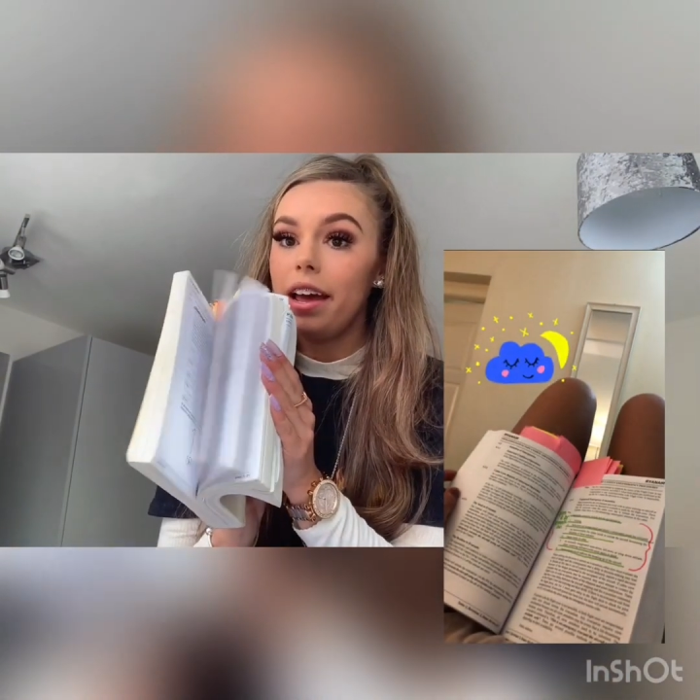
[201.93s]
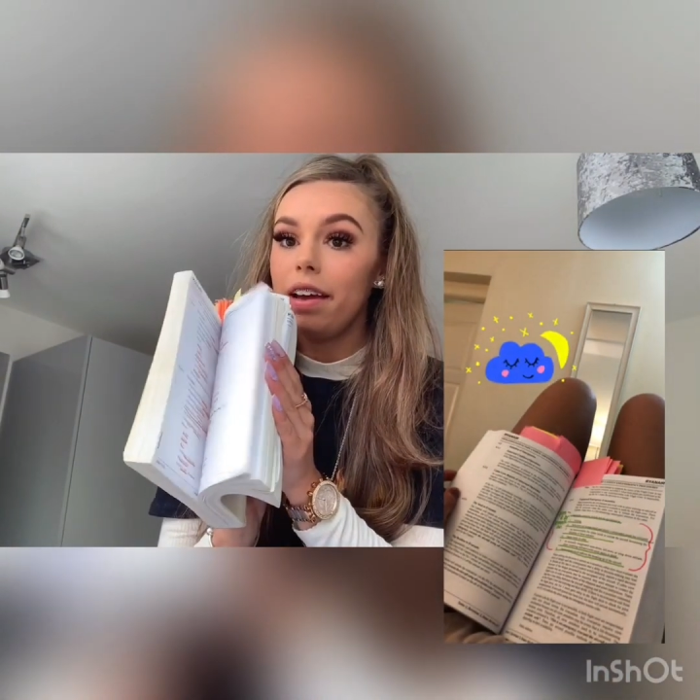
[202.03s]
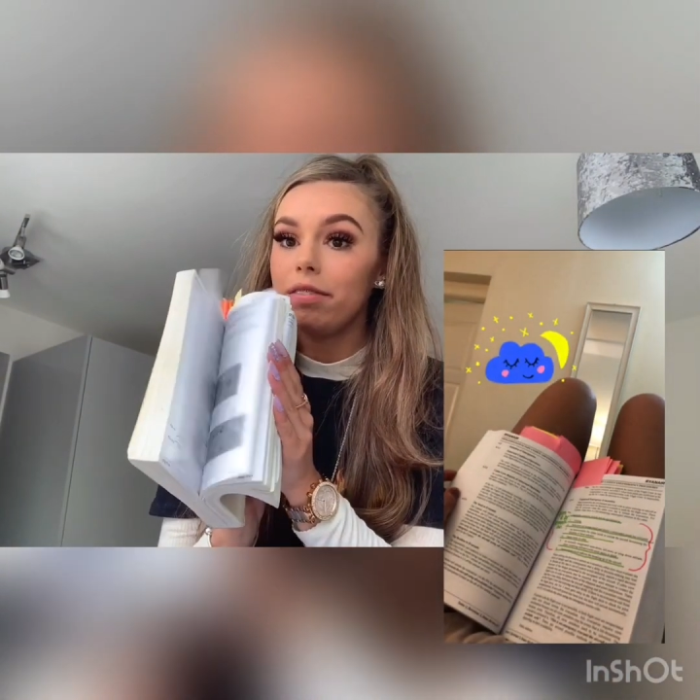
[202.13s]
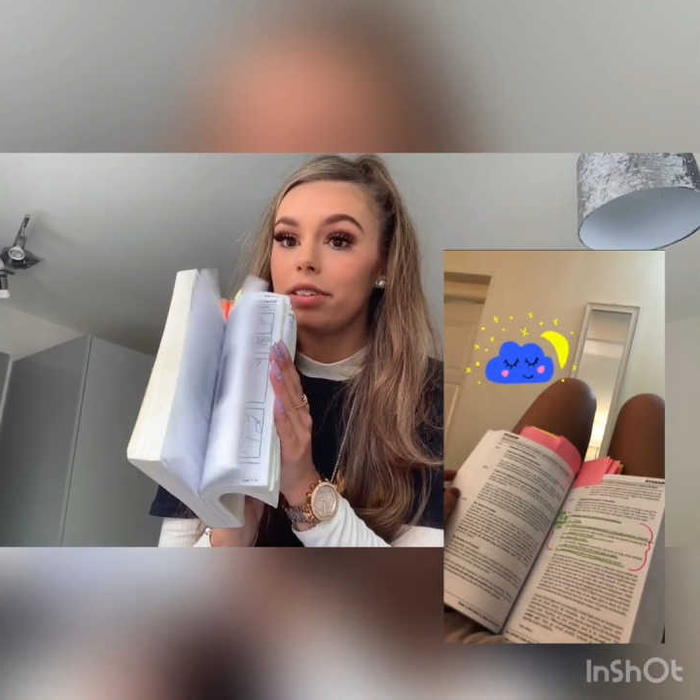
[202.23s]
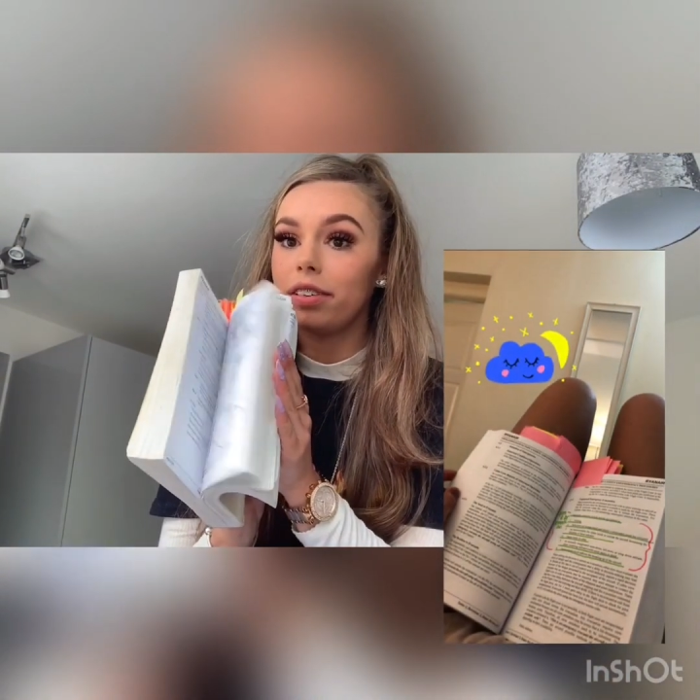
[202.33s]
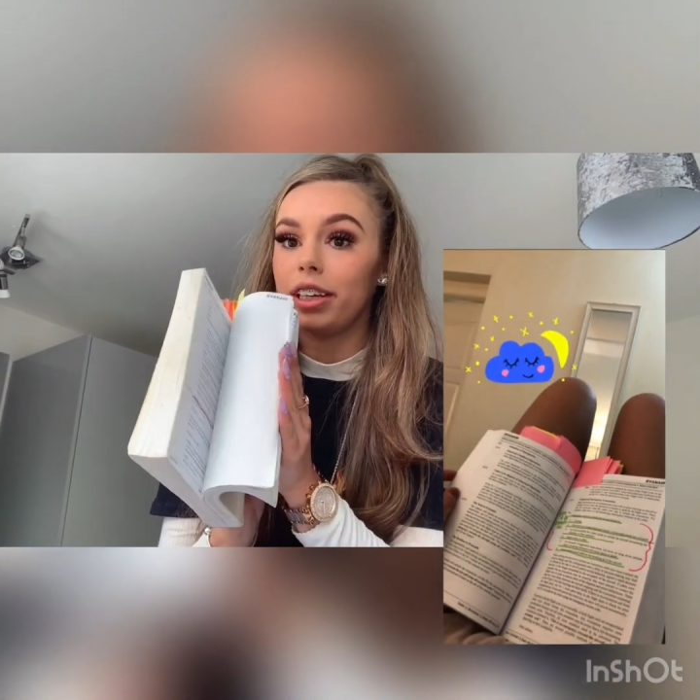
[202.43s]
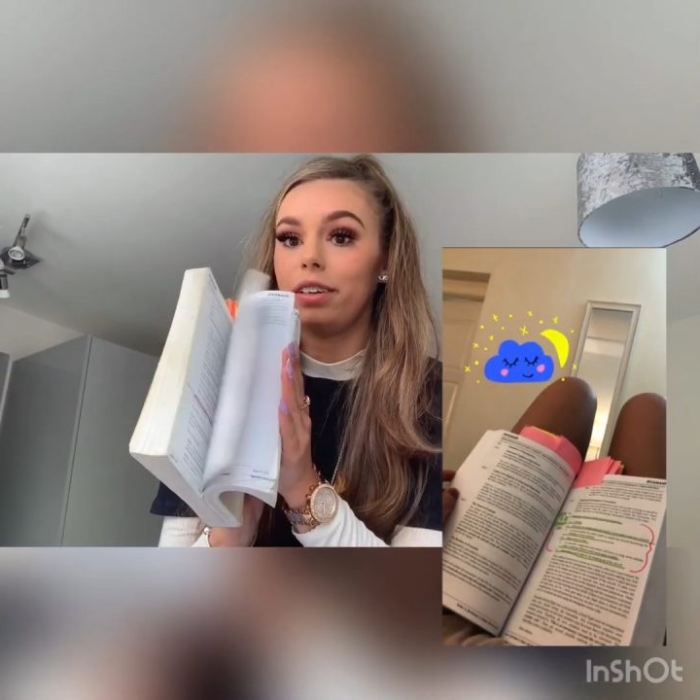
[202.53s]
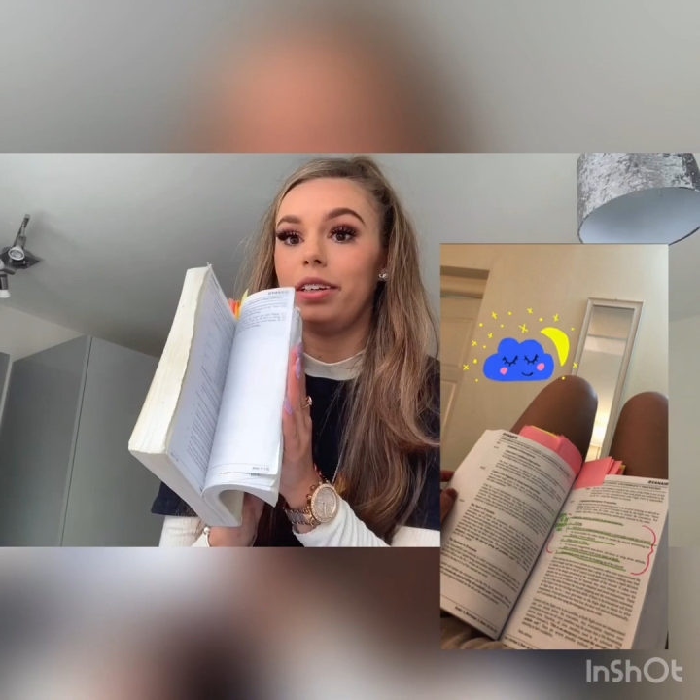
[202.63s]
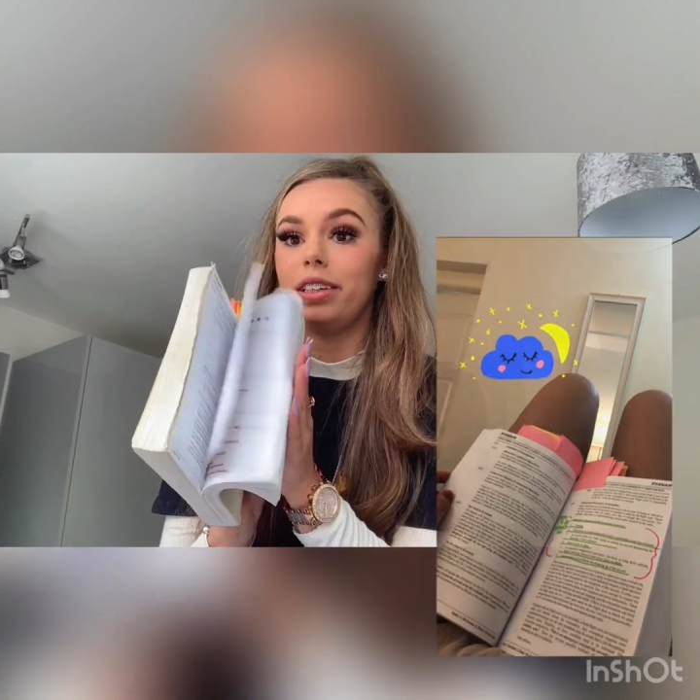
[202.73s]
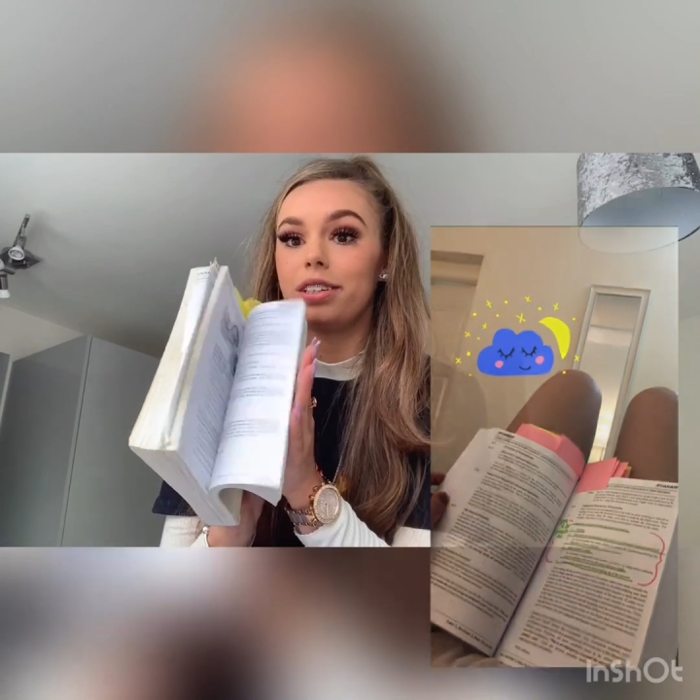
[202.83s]
everything you
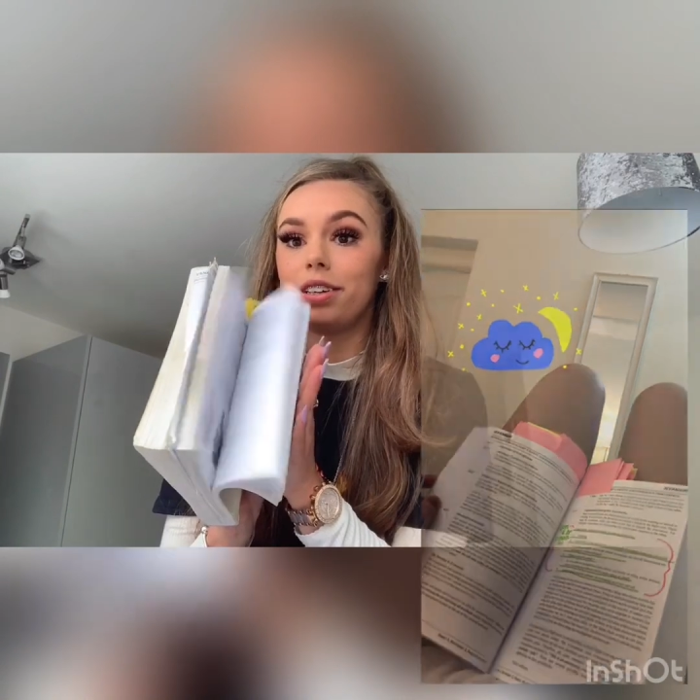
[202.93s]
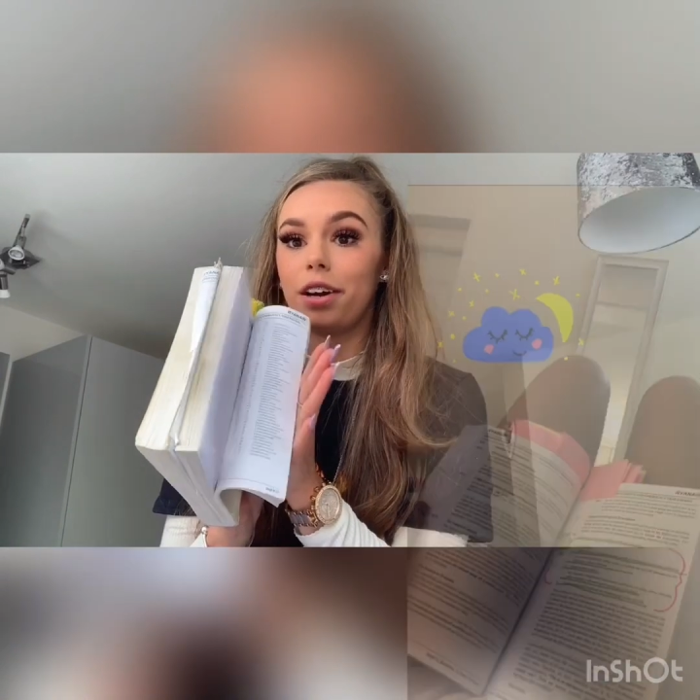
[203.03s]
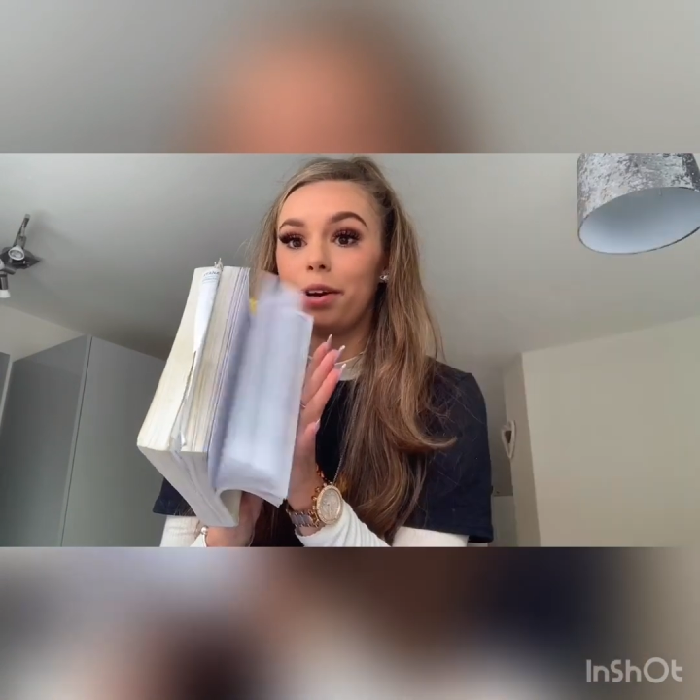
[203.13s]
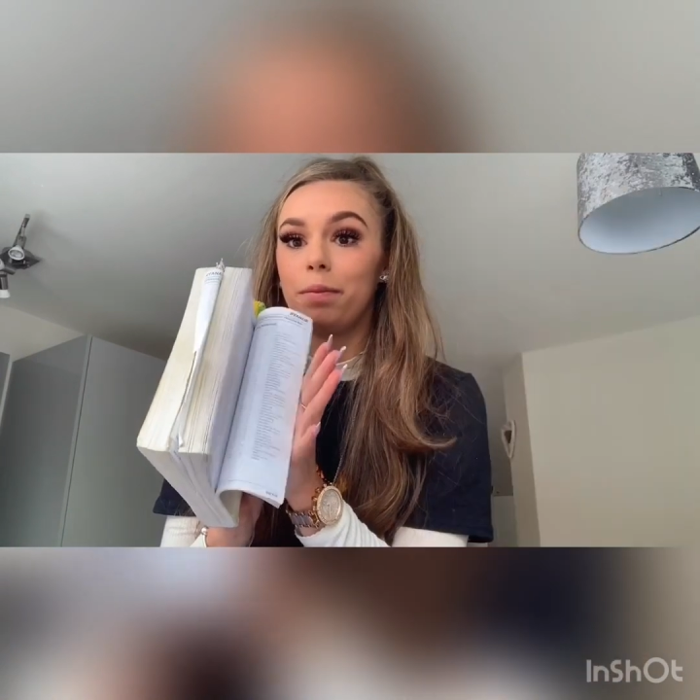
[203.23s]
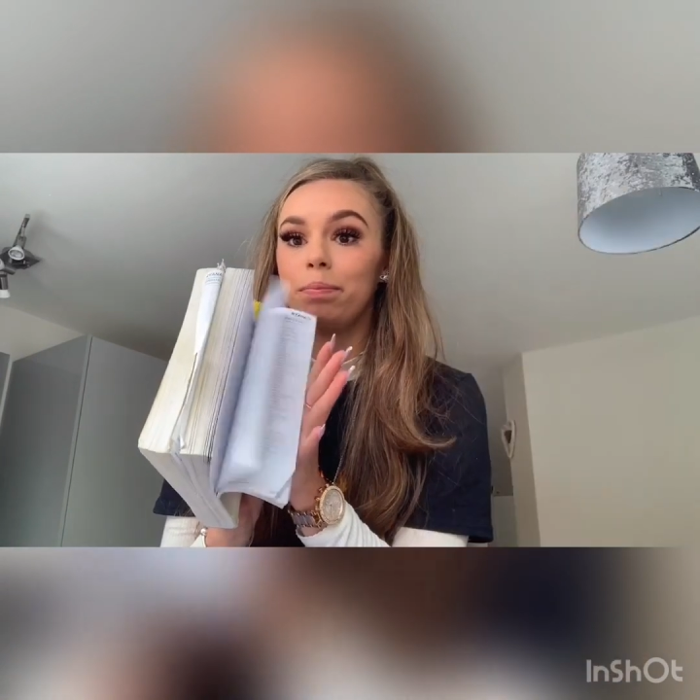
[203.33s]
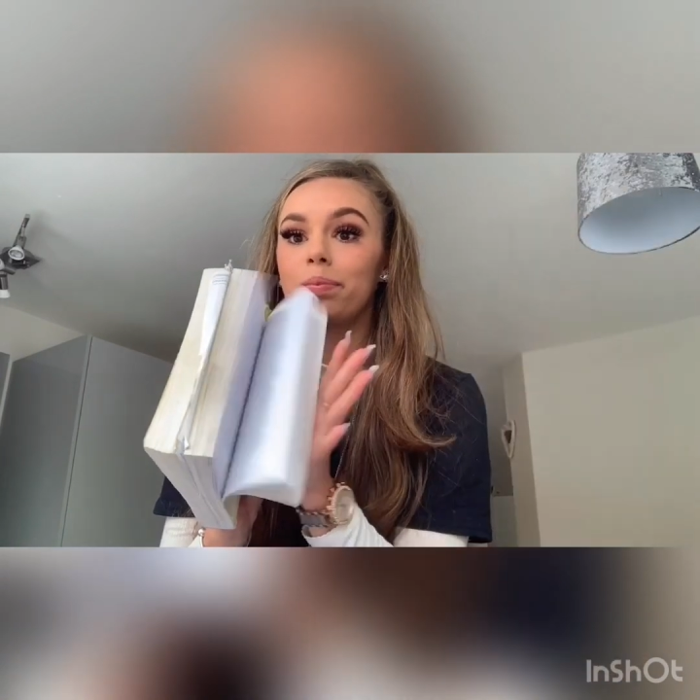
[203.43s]
need to know.